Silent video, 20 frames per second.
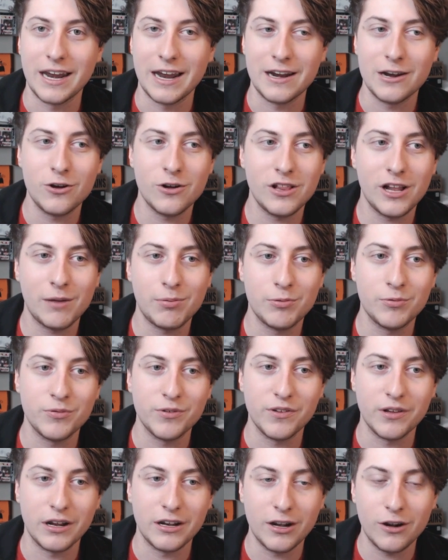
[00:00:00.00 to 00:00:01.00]
And I know
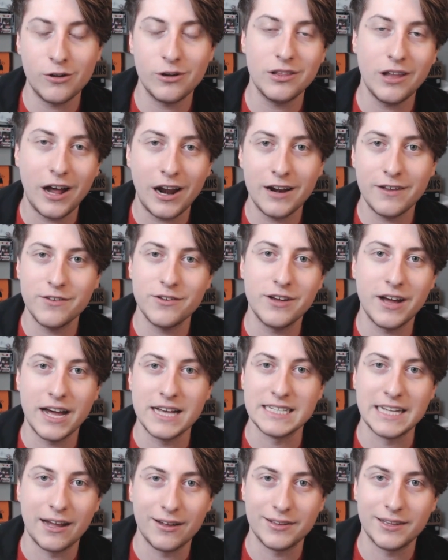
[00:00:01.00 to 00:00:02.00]
a lot of you
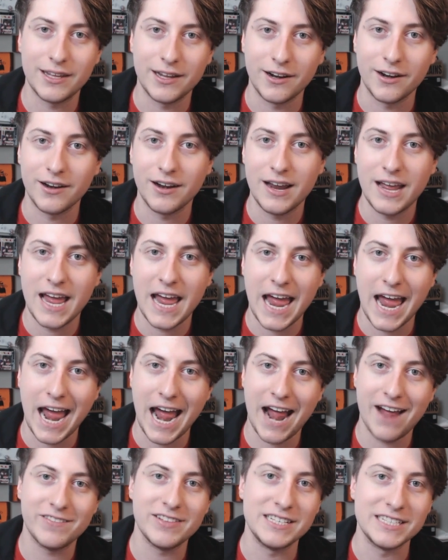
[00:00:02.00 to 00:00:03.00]
guys out there
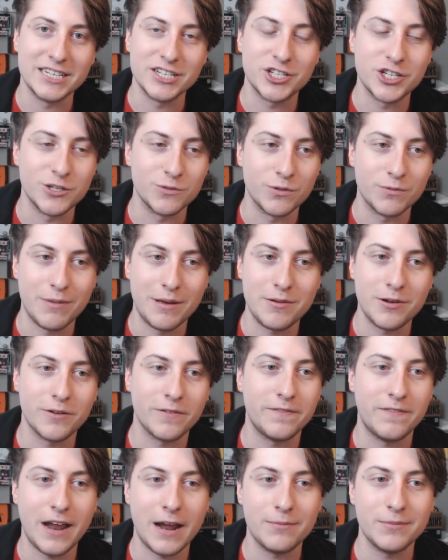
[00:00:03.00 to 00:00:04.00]
have these issues with maybe
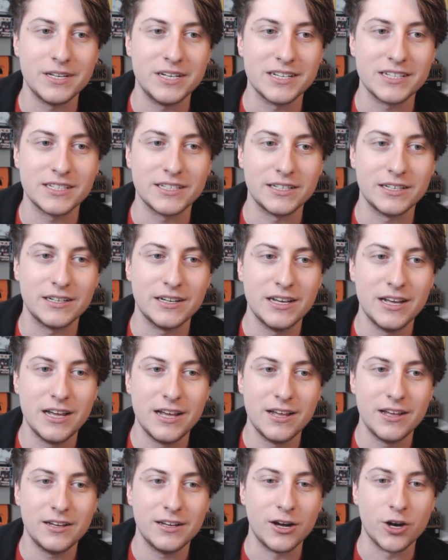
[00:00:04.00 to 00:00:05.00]
your family doesn't
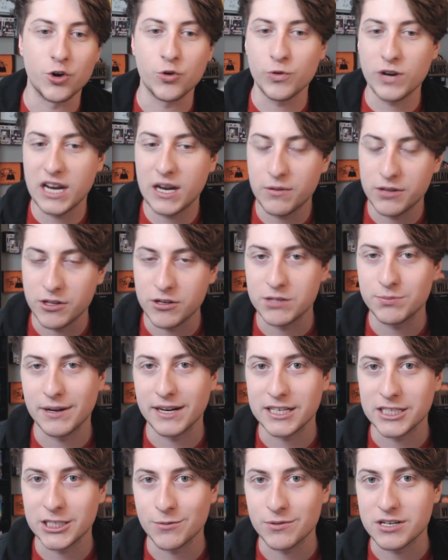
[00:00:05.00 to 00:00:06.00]
agree with you
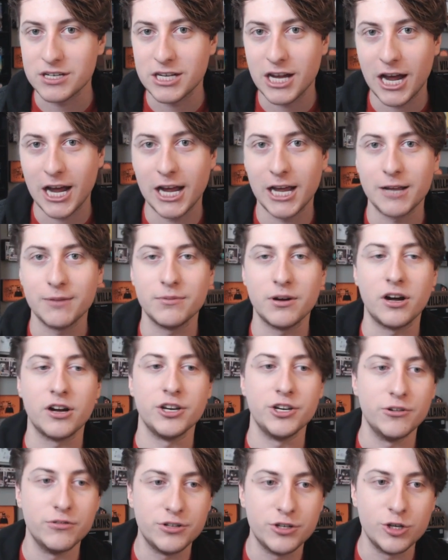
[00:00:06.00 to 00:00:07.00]
spending so much time
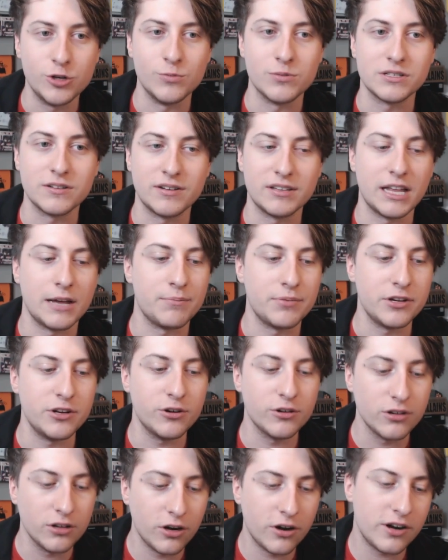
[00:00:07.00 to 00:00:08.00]
on YouTube and stuff like that, but
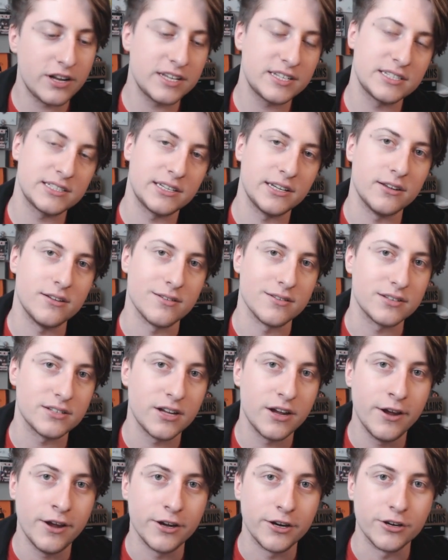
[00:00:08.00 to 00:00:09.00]
you're learning
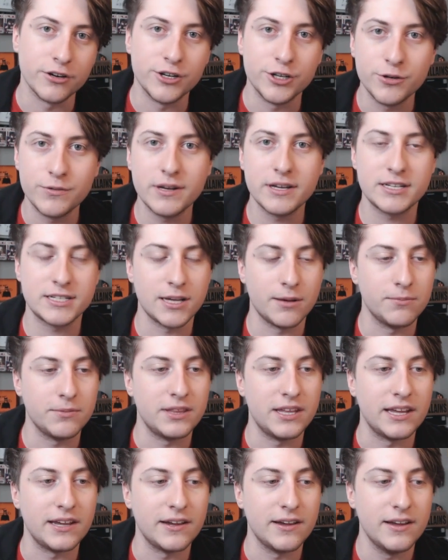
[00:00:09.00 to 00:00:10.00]
skills. You're doing
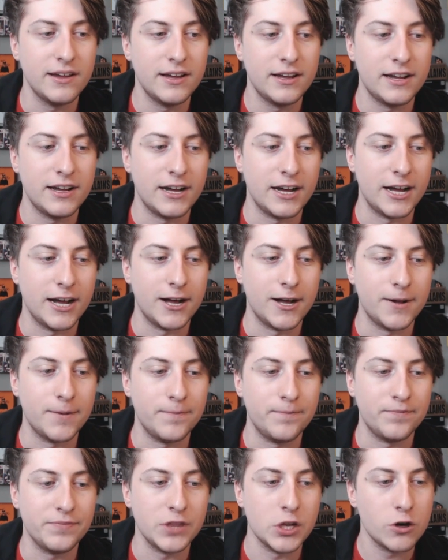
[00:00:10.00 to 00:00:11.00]
something.
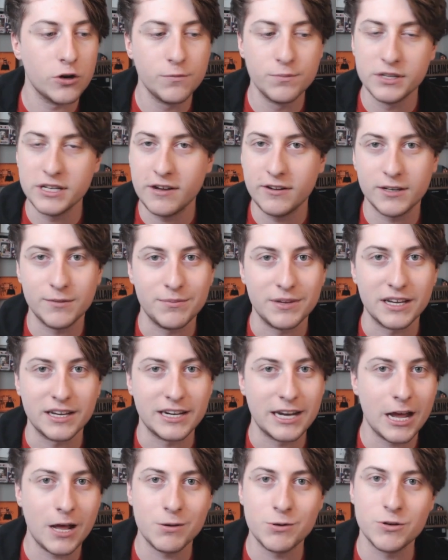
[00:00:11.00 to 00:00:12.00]
No one believed in me,
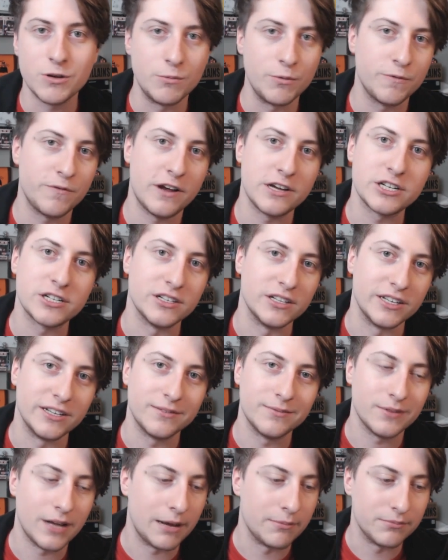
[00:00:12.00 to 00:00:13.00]
and now I'm doing it
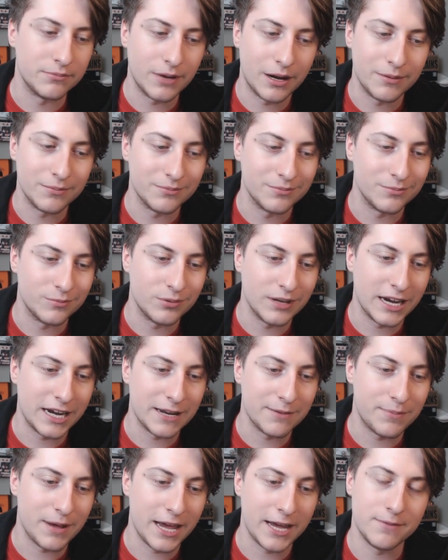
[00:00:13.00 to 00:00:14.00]
professionally. I'm
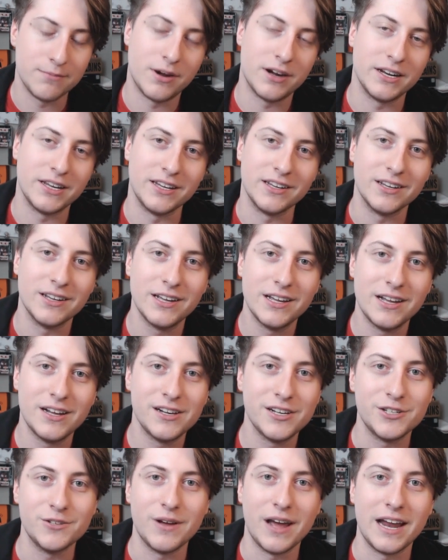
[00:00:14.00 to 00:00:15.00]
getting paid money
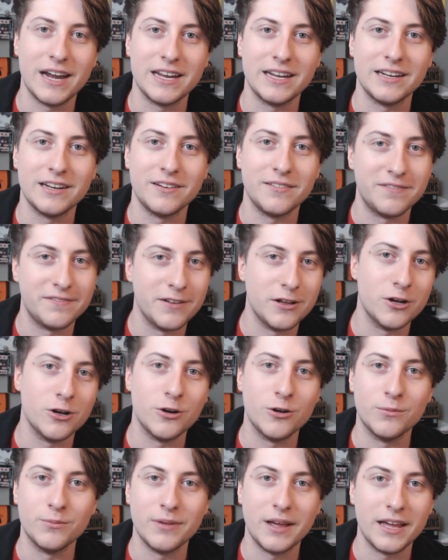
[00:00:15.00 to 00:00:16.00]
to edit and
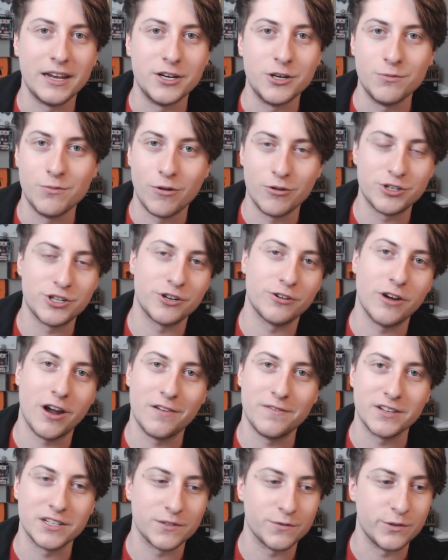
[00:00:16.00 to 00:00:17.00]
film and do motion
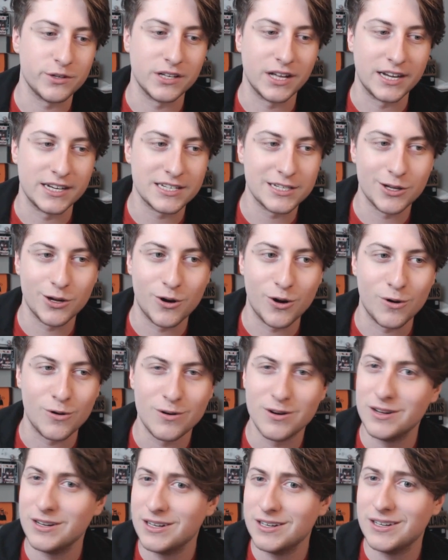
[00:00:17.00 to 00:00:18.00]
graphics freelance.
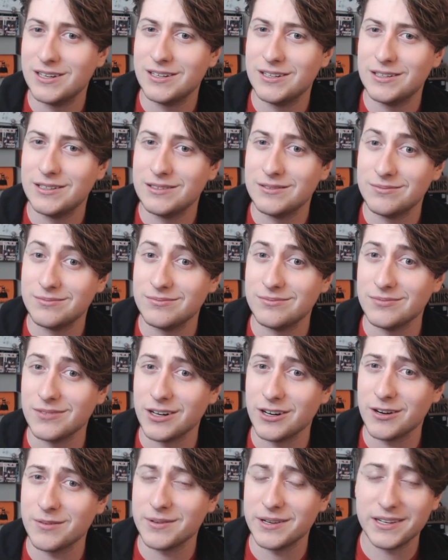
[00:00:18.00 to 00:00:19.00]
So,
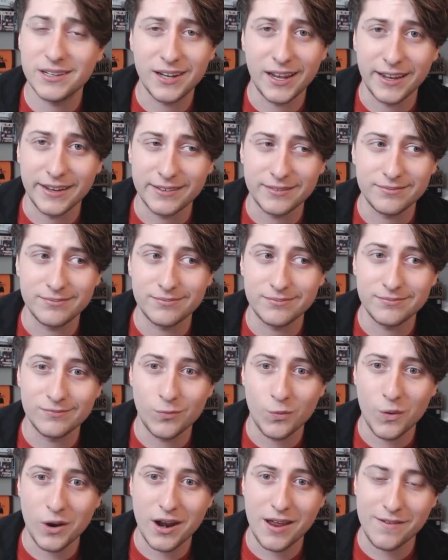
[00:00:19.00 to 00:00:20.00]
you know what I mean? Like,
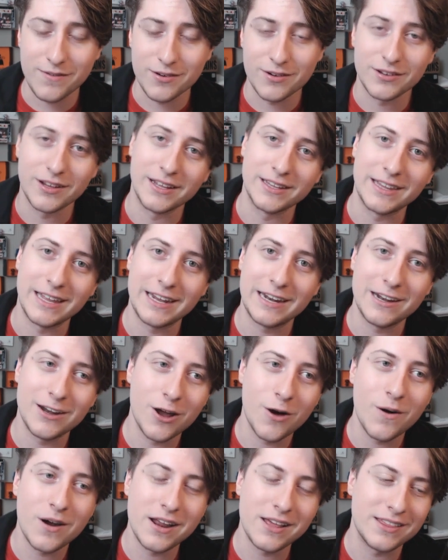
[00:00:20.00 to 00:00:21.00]
whatever. Like, they didn't
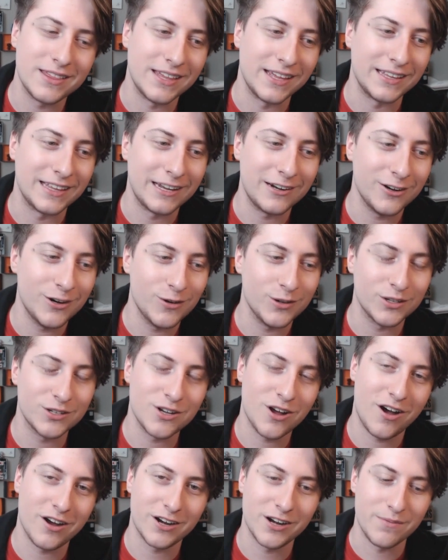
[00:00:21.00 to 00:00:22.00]
know anything. They don't know what
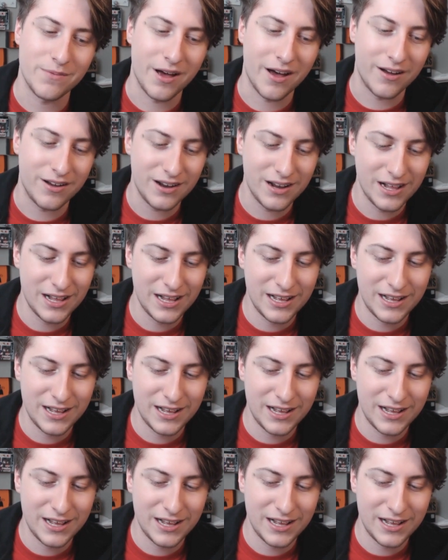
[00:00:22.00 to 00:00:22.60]
they're talking about.